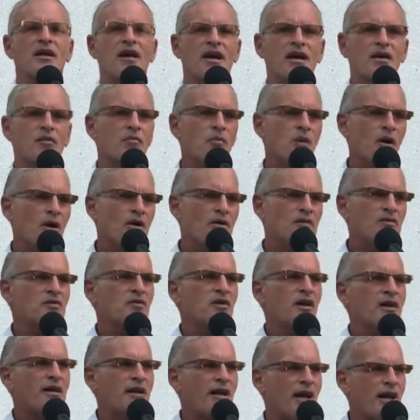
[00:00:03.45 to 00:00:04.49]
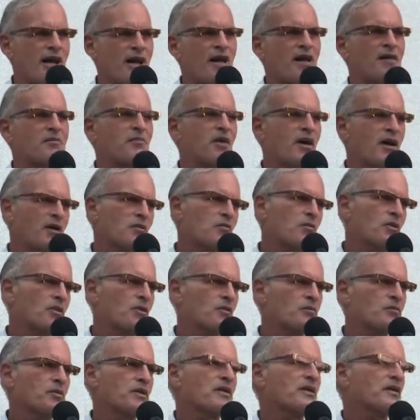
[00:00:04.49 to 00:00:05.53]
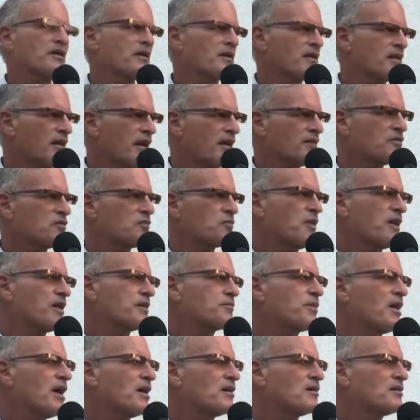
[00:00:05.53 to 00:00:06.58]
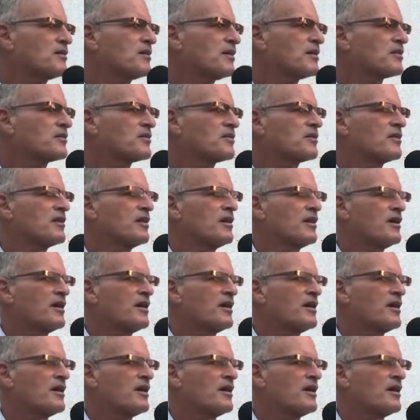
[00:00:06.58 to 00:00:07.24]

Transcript: I was, I am, I will be. That's my politics.